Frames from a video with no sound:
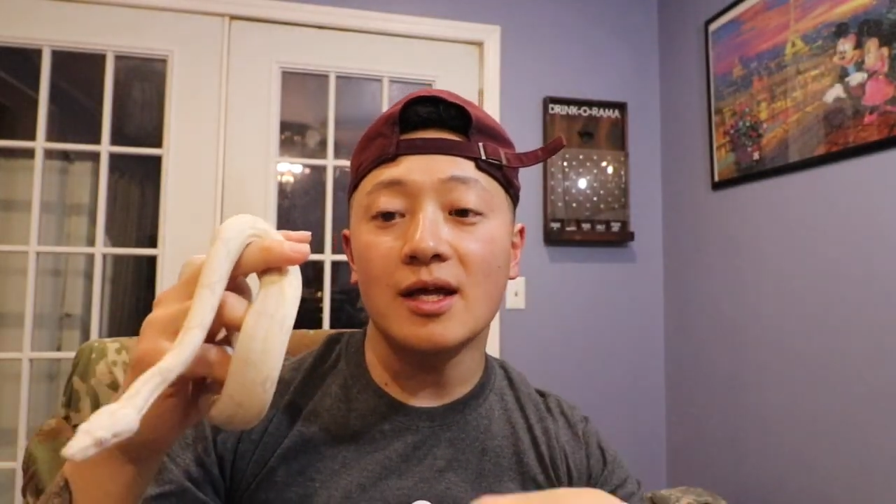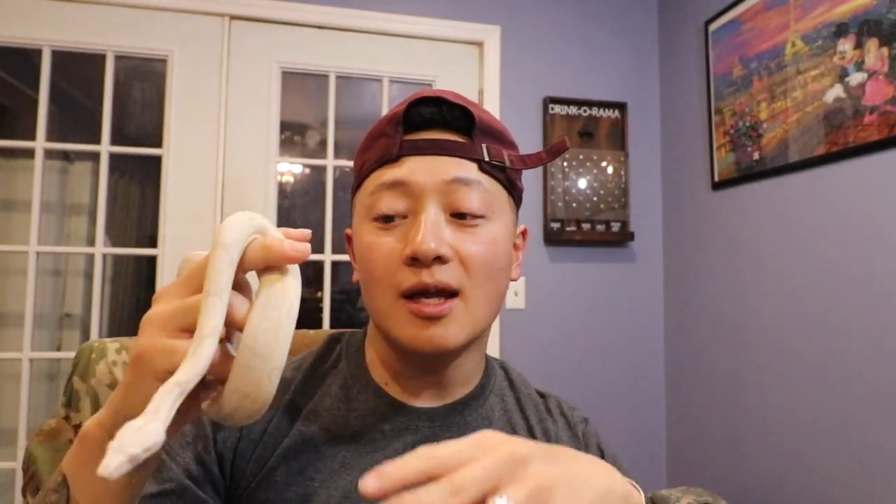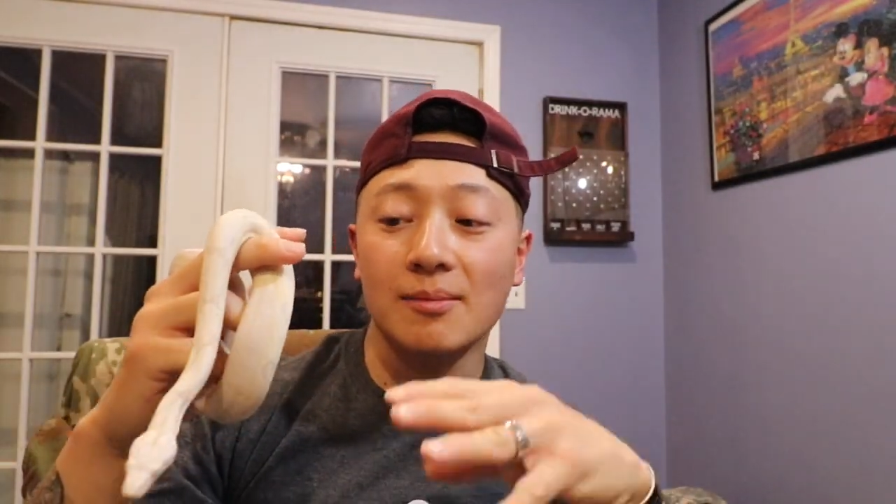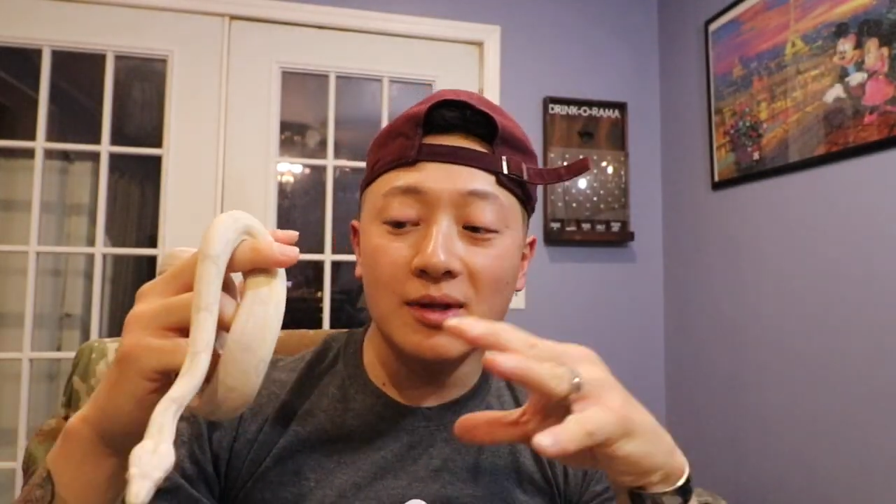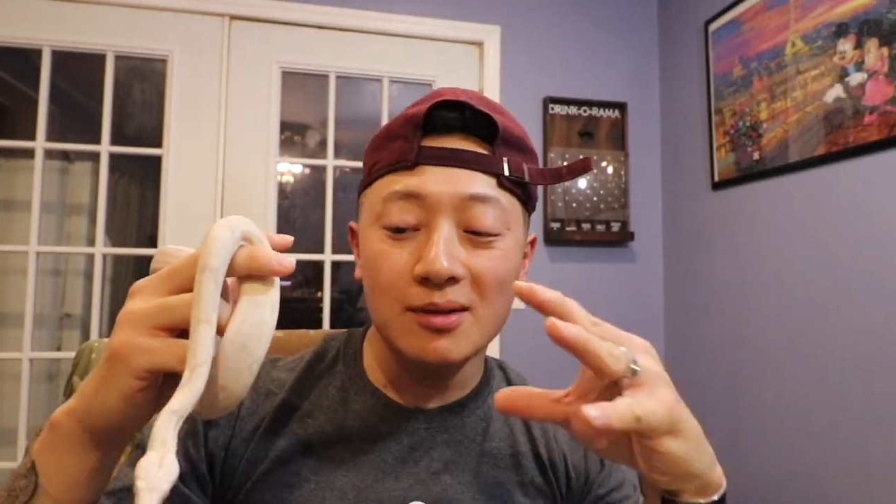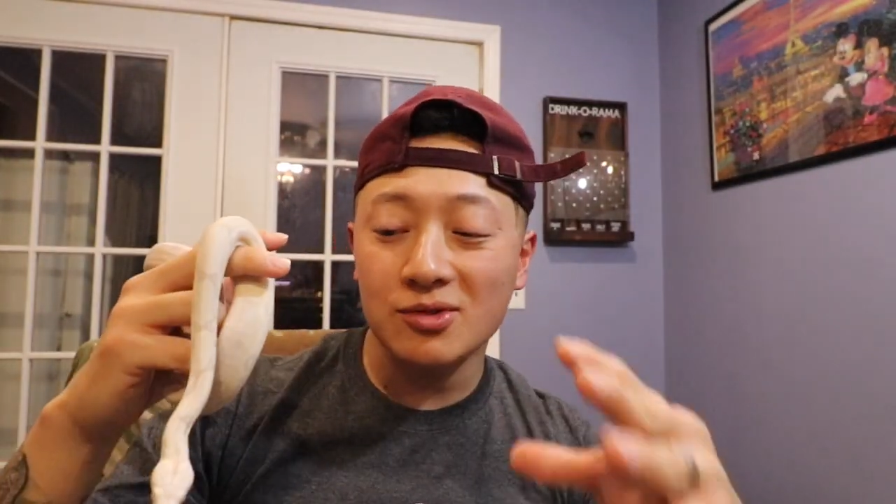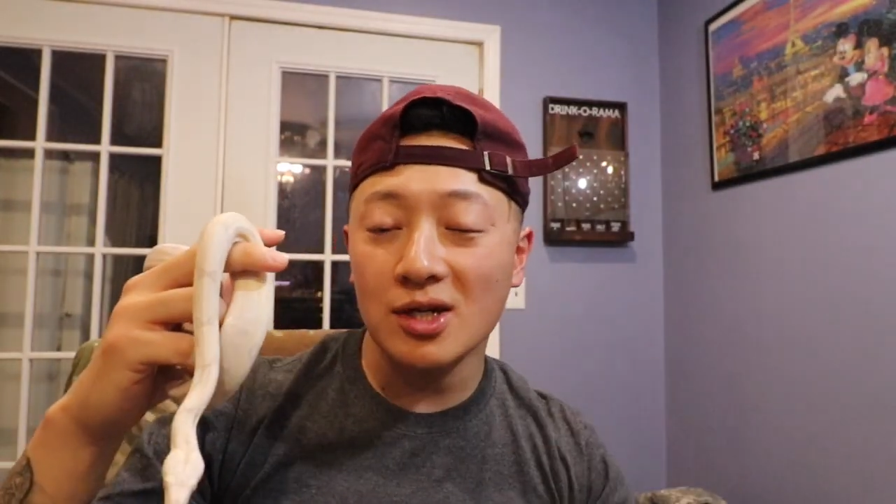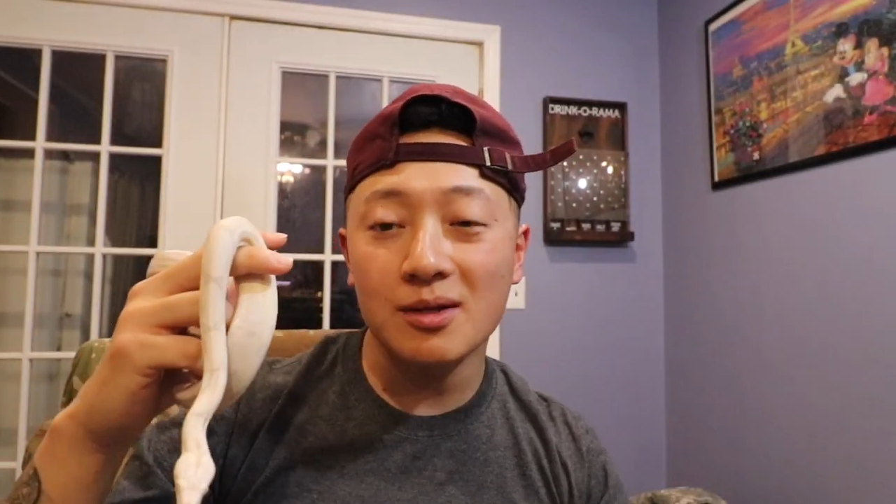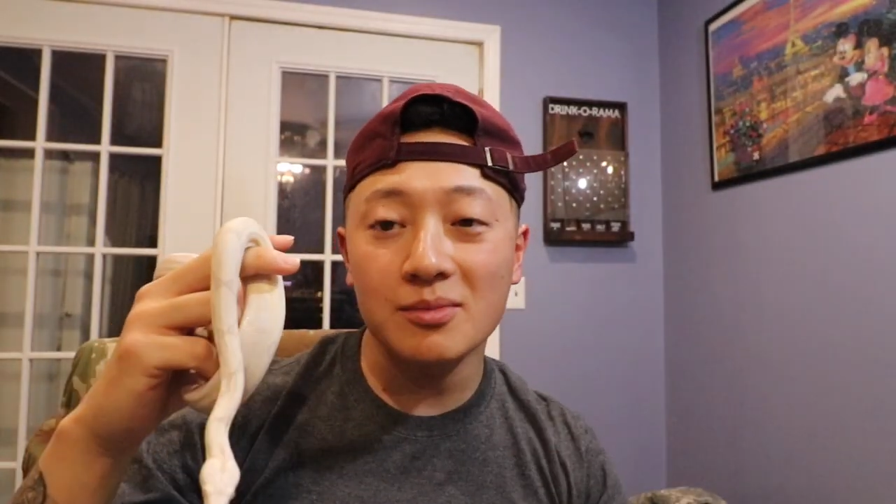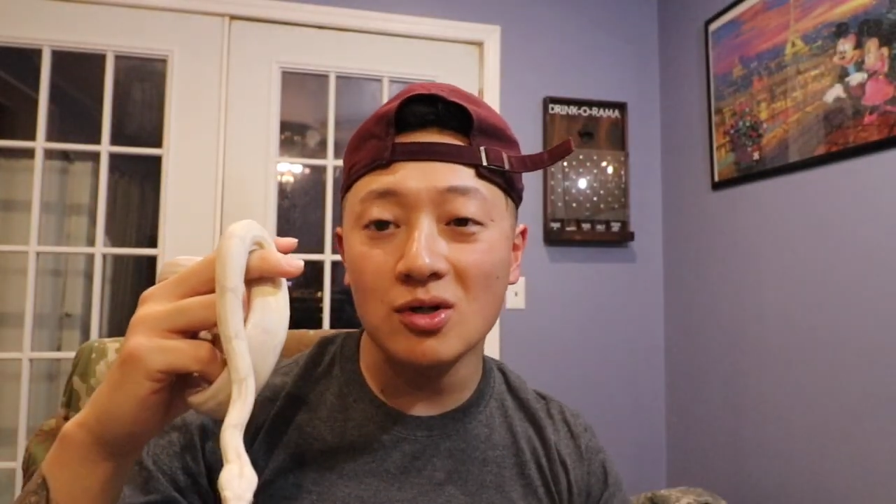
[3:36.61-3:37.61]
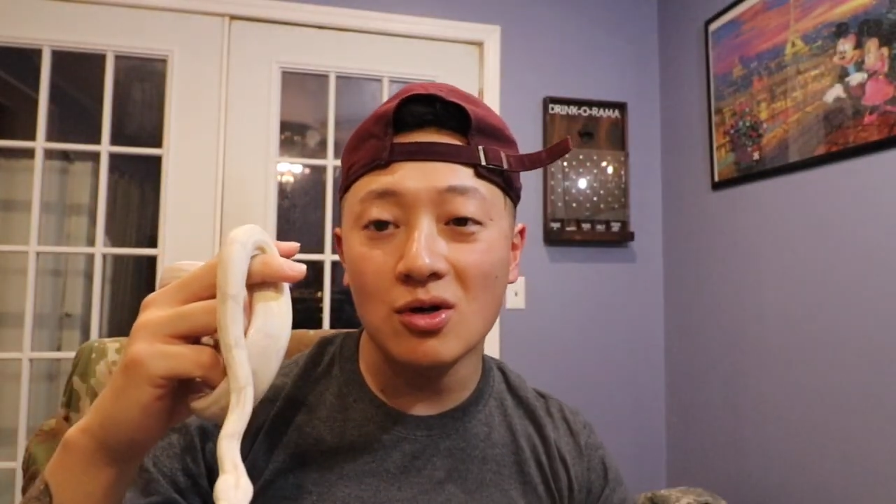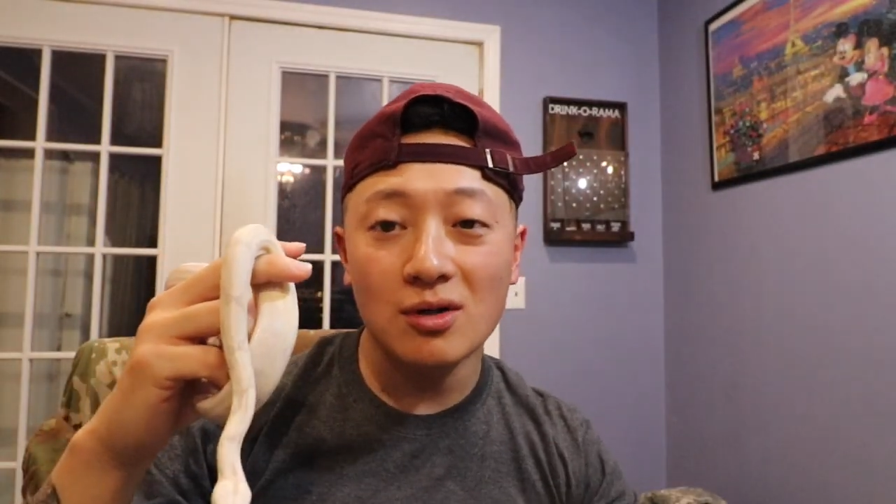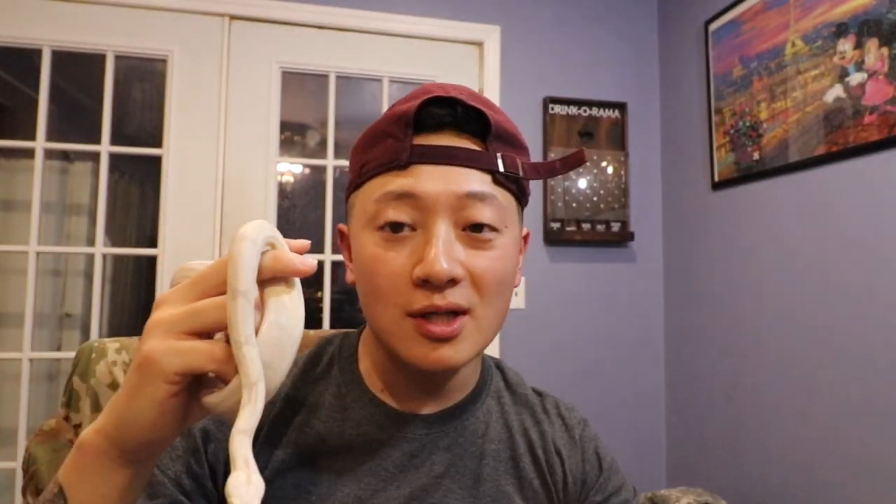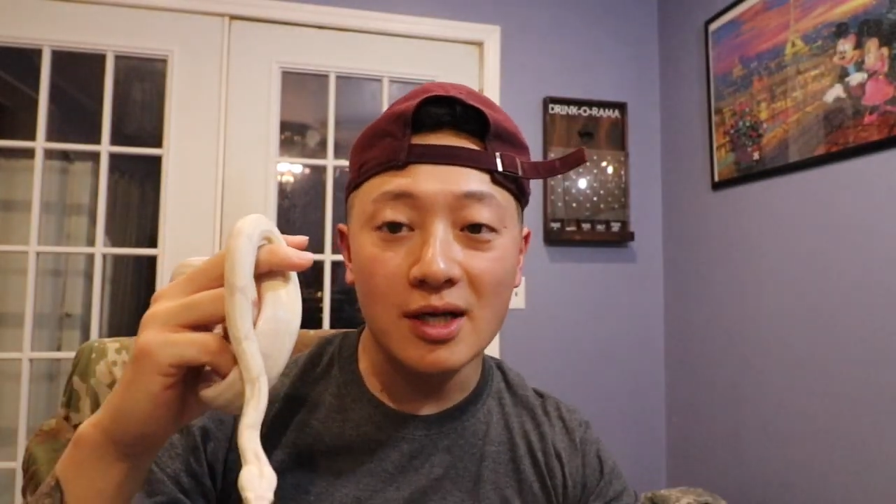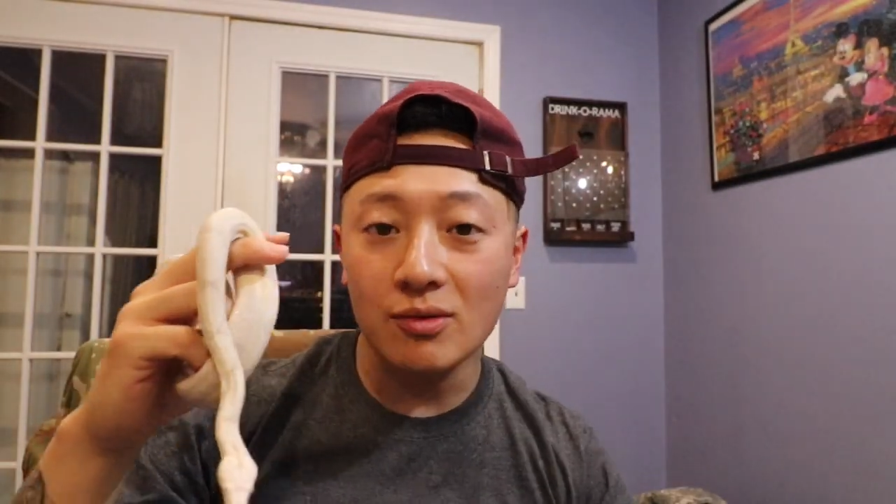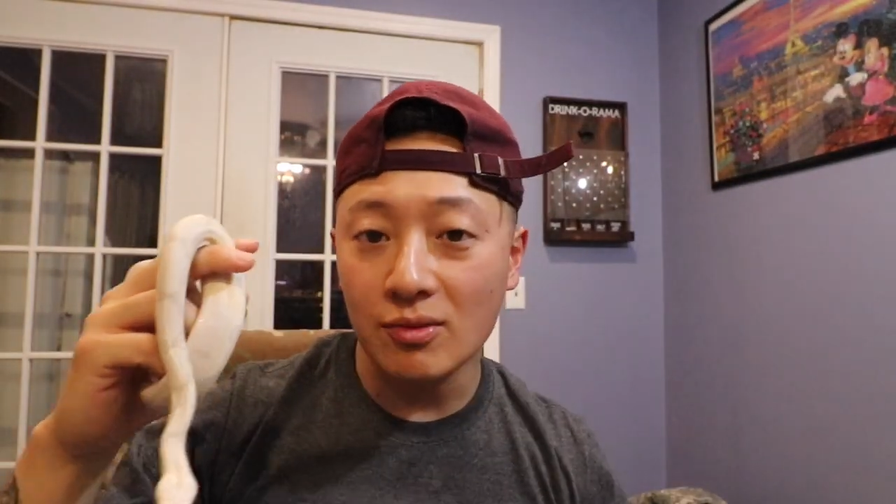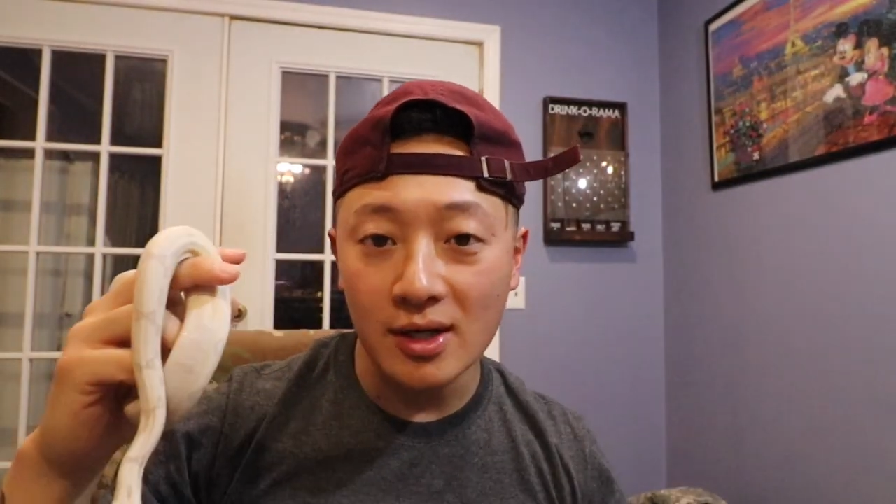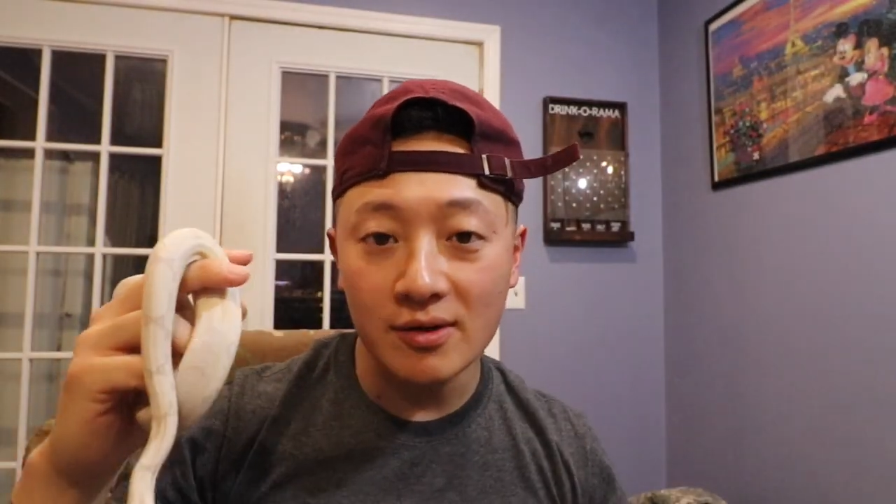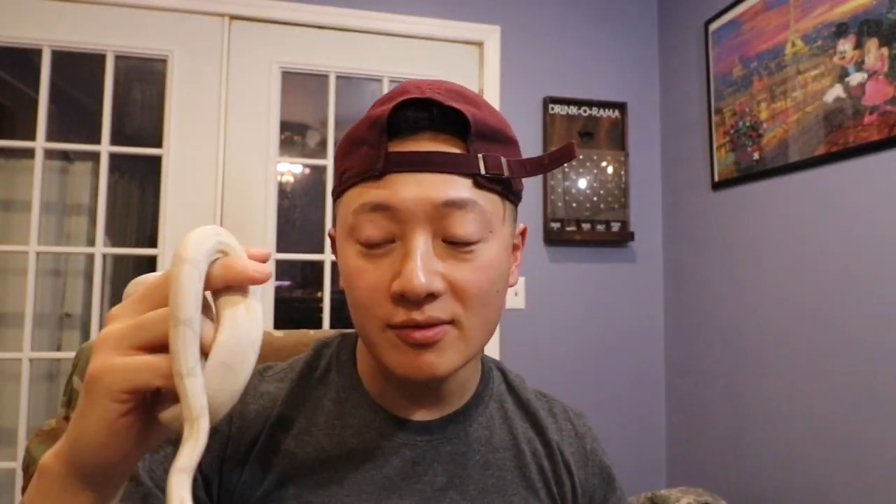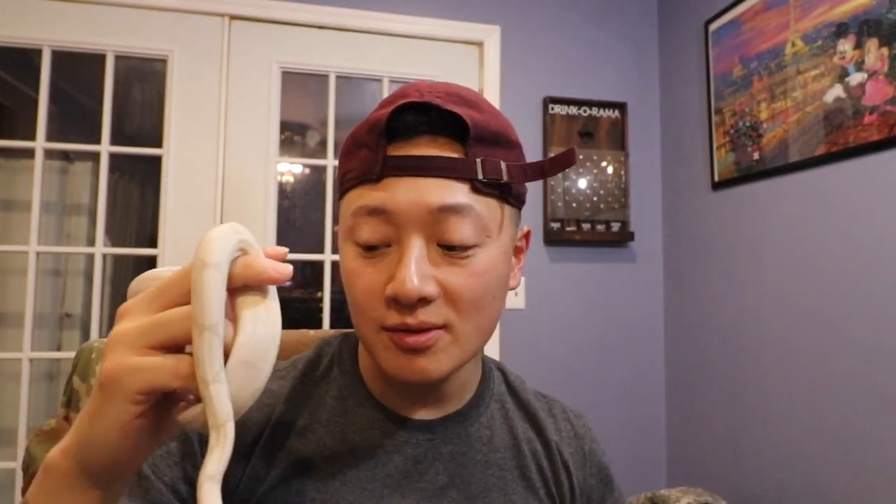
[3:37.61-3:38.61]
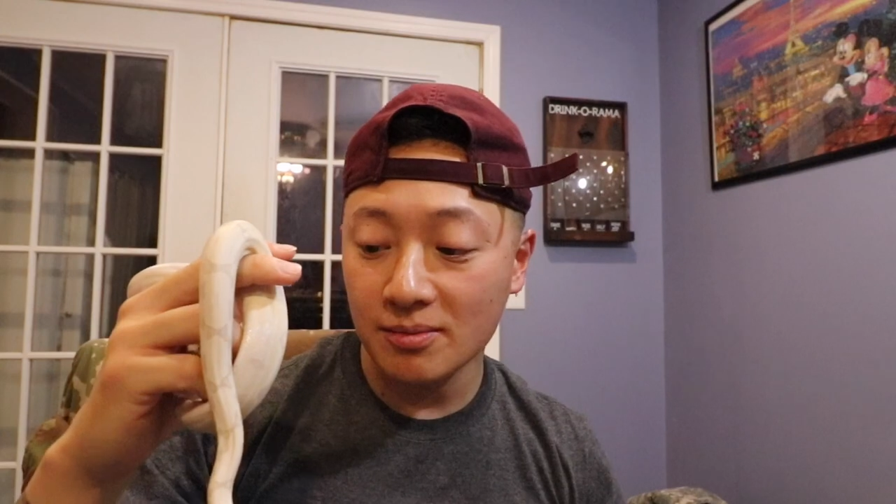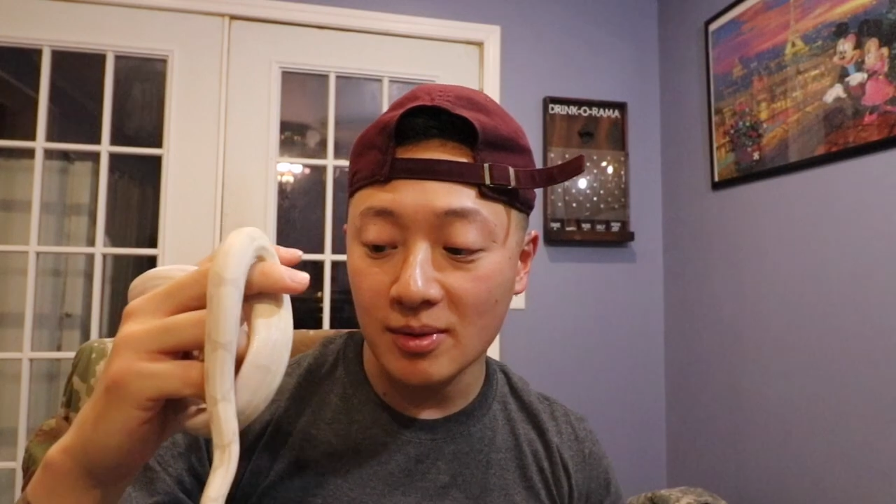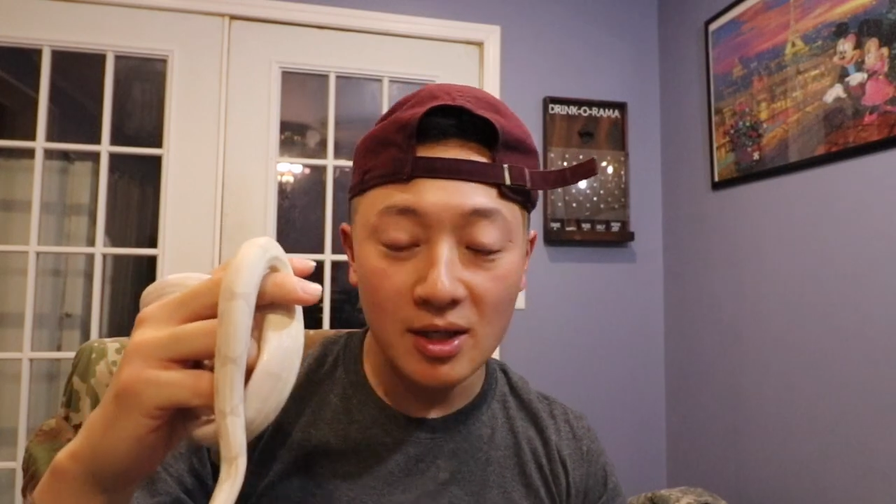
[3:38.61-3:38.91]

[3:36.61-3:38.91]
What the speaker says: and I'm not trying to be all like whatever,